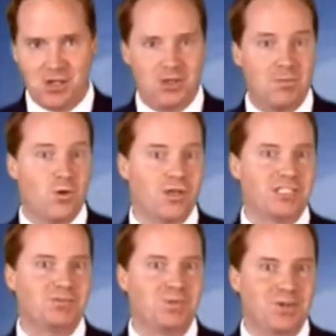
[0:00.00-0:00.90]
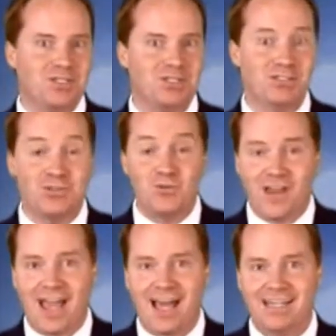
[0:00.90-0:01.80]
The more experiences you've
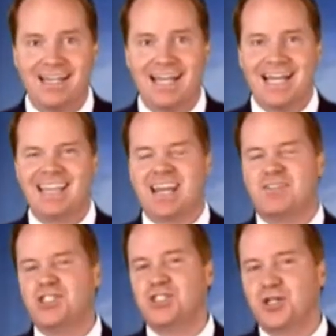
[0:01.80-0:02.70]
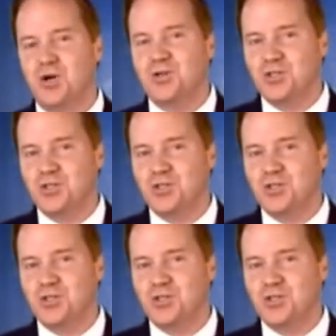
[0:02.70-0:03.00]
had, that have shown